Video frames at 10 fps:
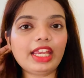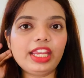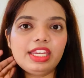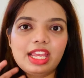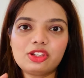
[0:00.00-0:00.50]

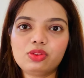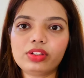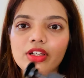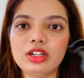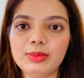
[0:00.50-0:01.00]
AE
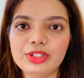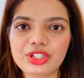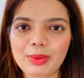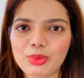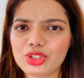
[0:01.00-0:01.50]
Naturals herbal
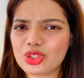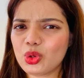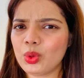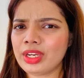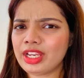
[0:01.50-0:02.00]
shampoo just
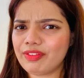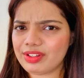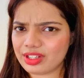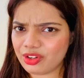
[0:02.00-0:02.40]
go in and give it a